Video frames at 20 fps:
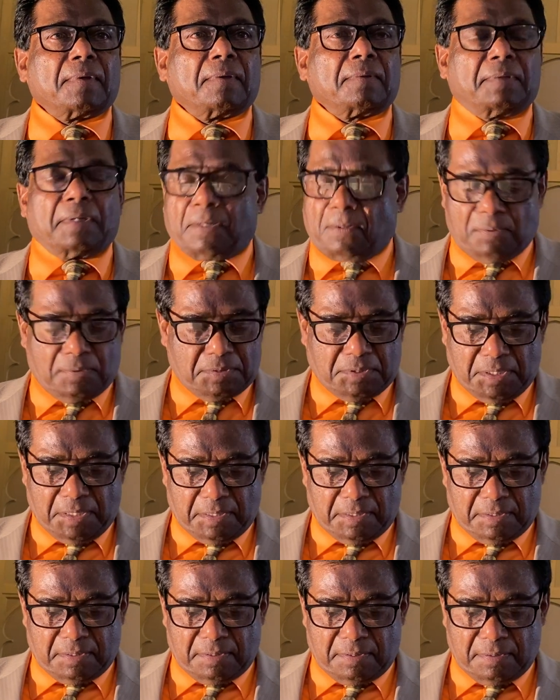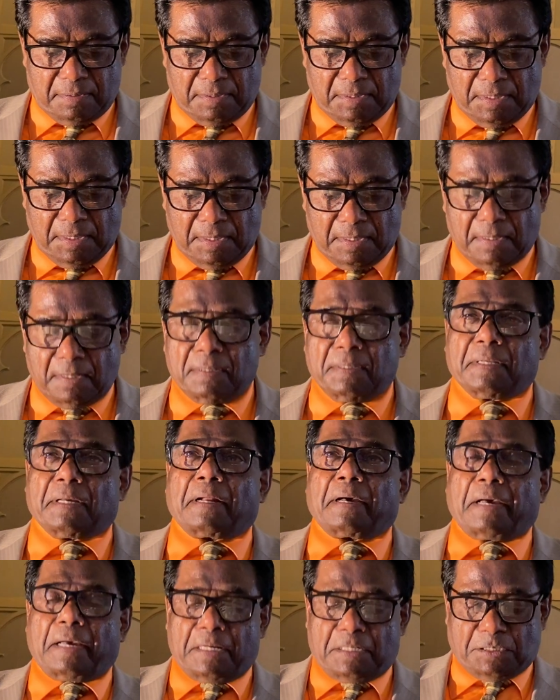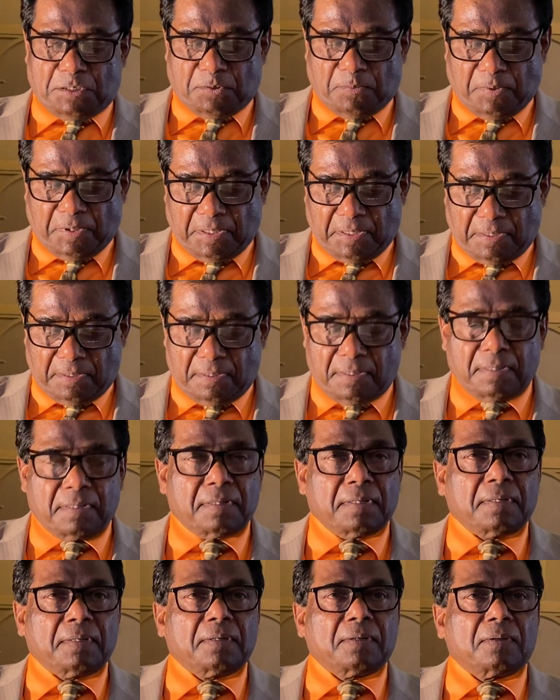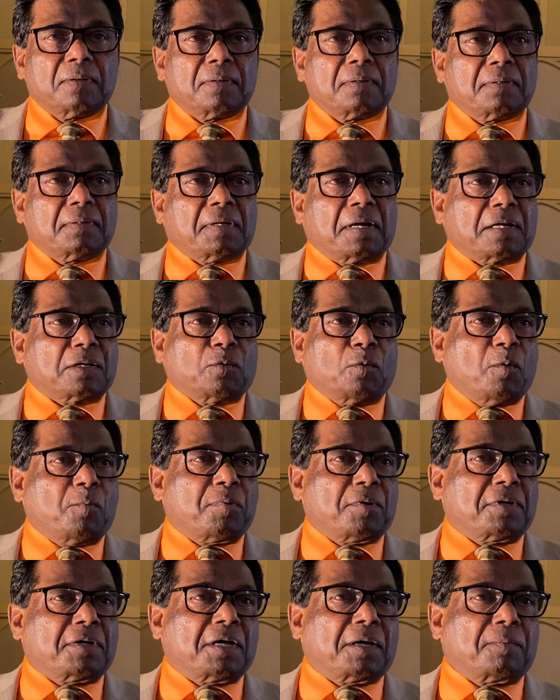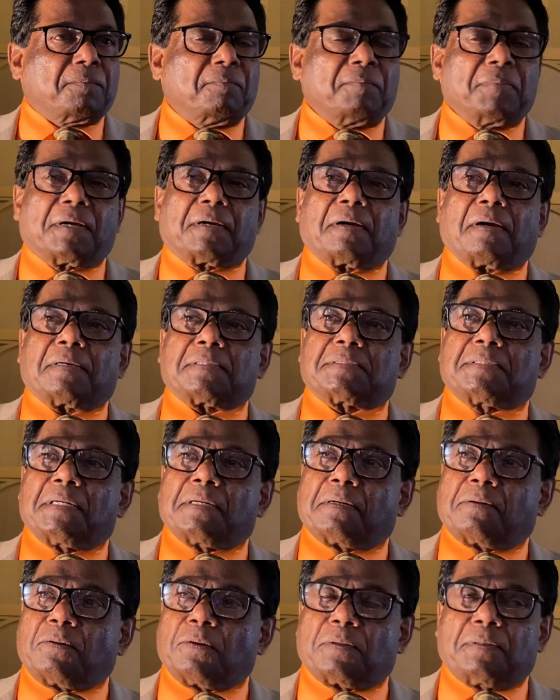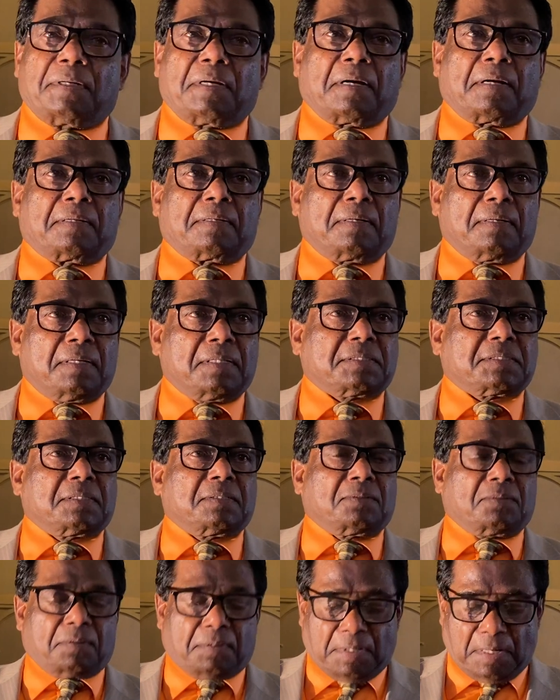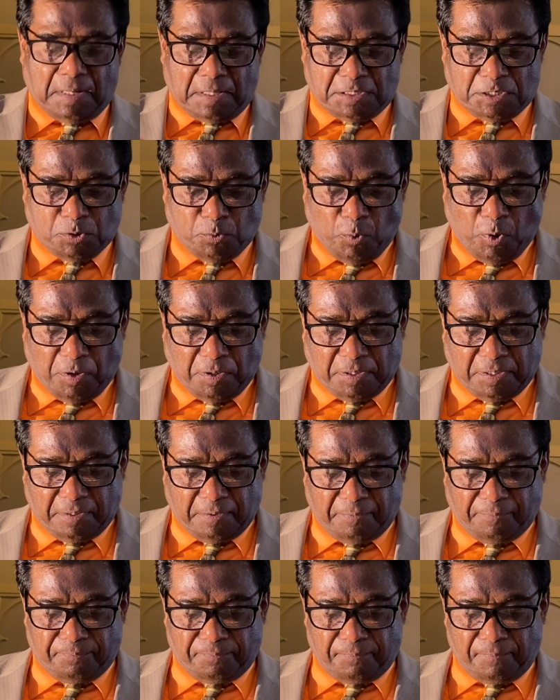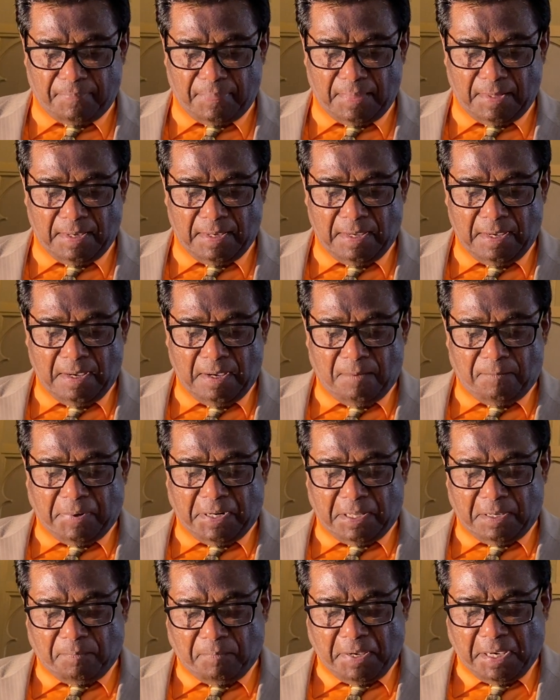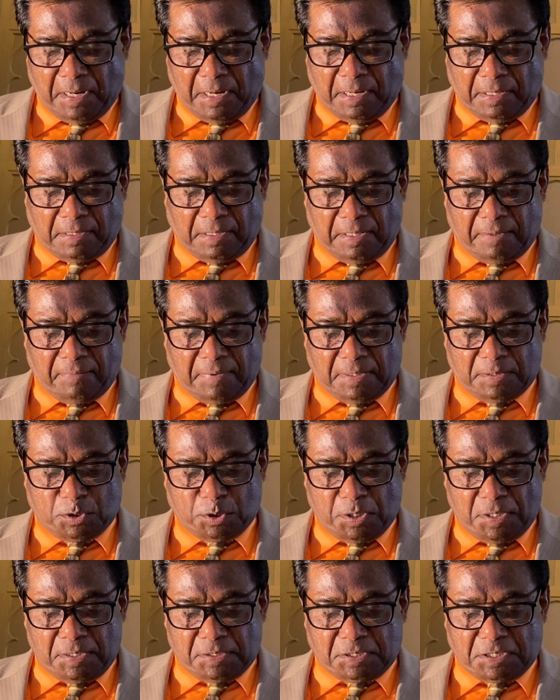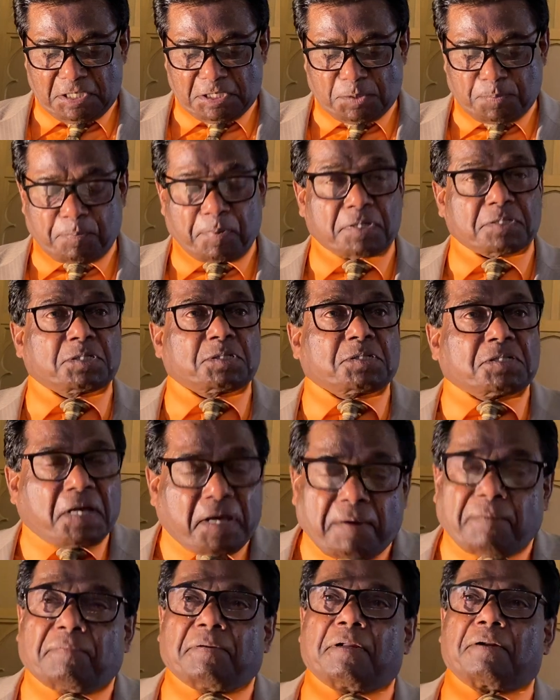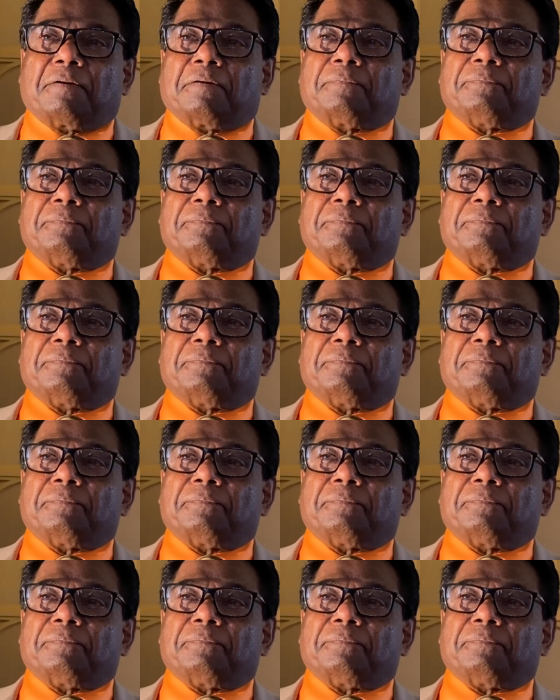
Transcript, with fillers: They couldn't see it. Their eyes were not opened up because they could not listen to God's word. But immediately when Jesus perceived,